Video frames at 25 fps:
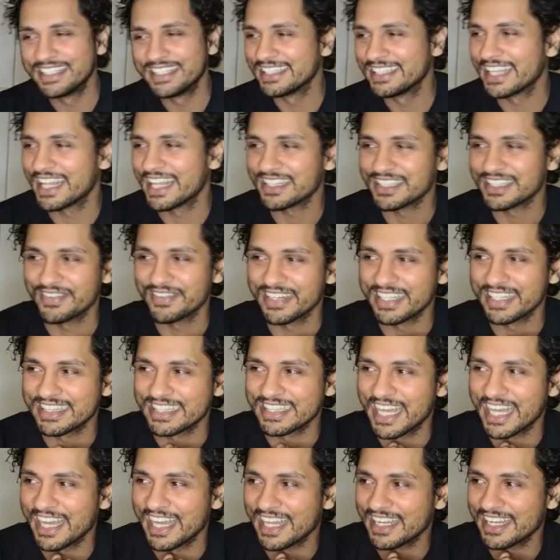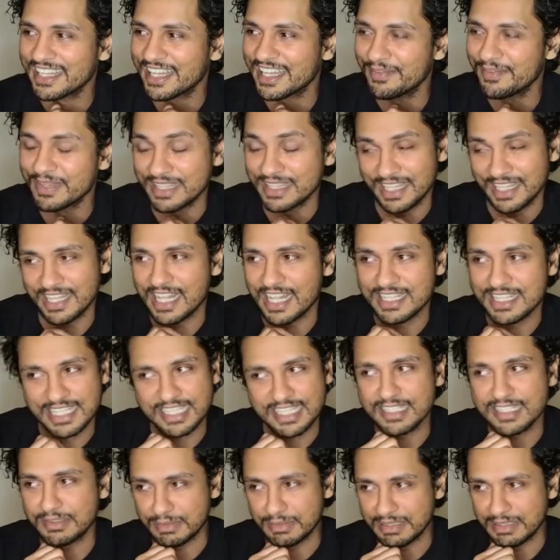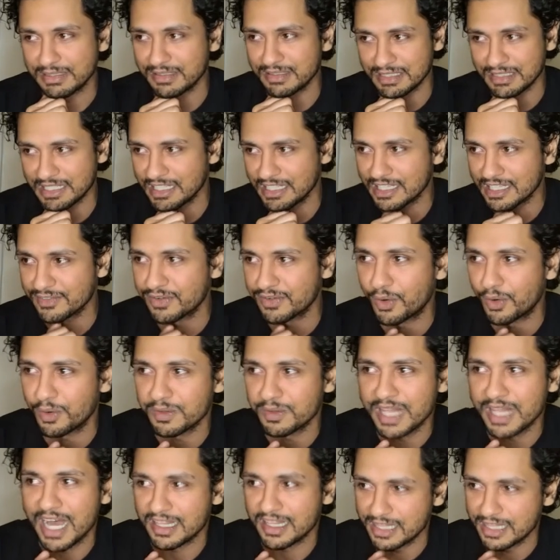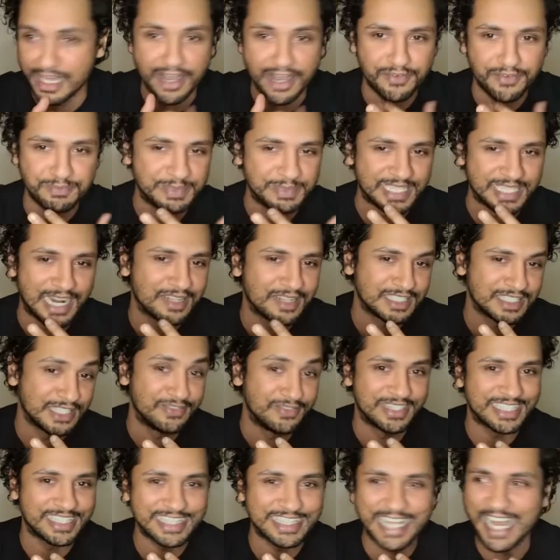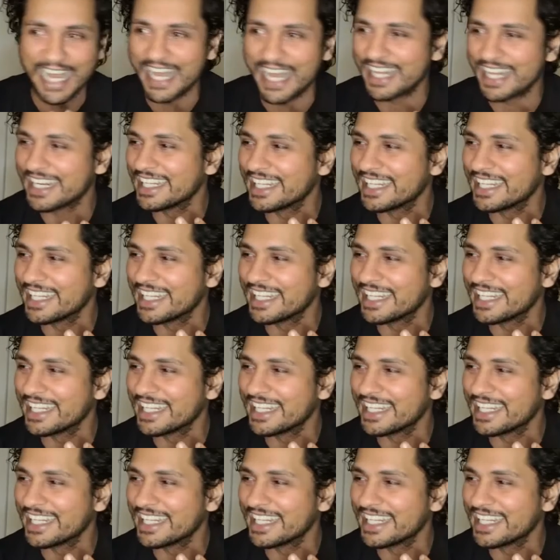I'll leave it at that. I mean, that didn't really pull a lot left, but I'll leave it at that.